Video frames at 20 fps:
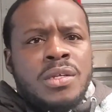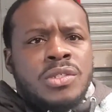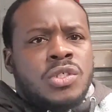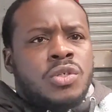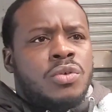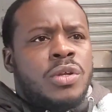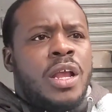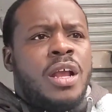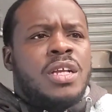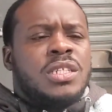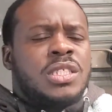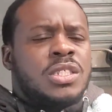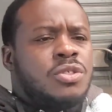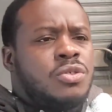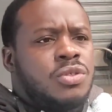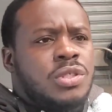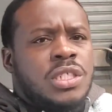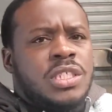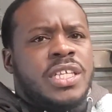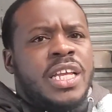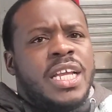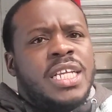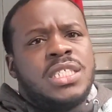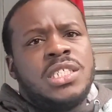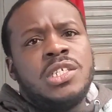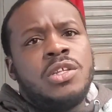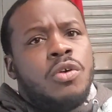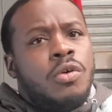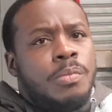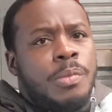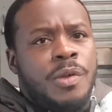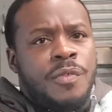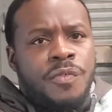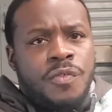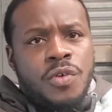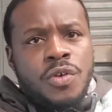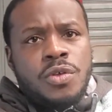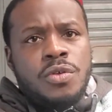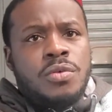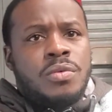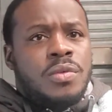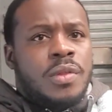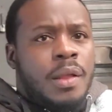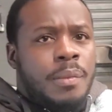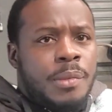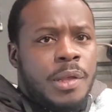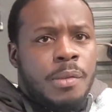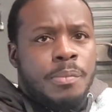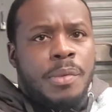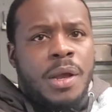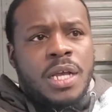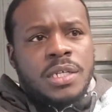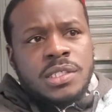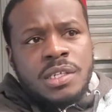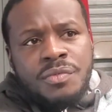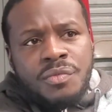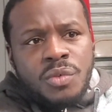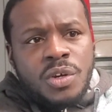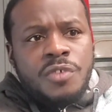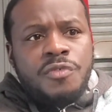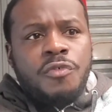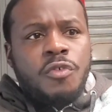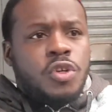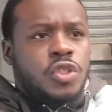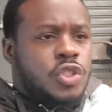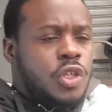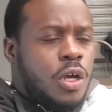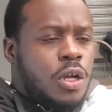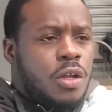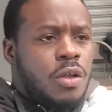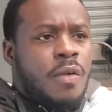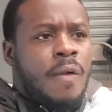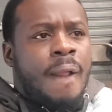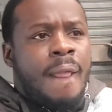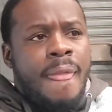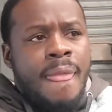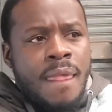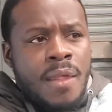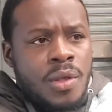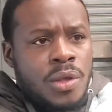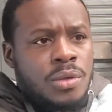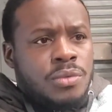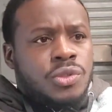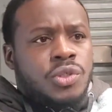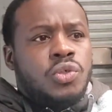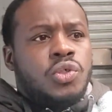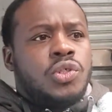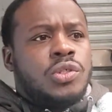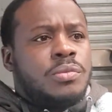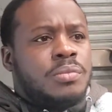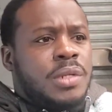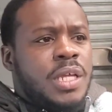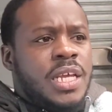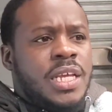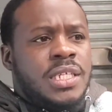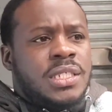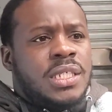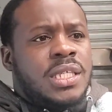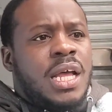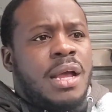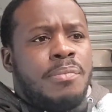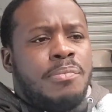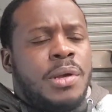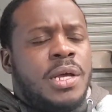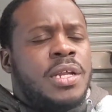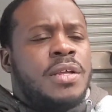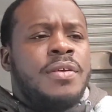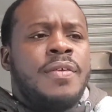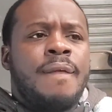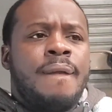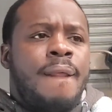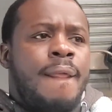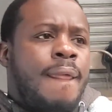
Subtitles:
Tony Harrison usually danced a little bit for you. You know what I mean? Possibly. Even when he fought Charlo, he was using them legs a lot better.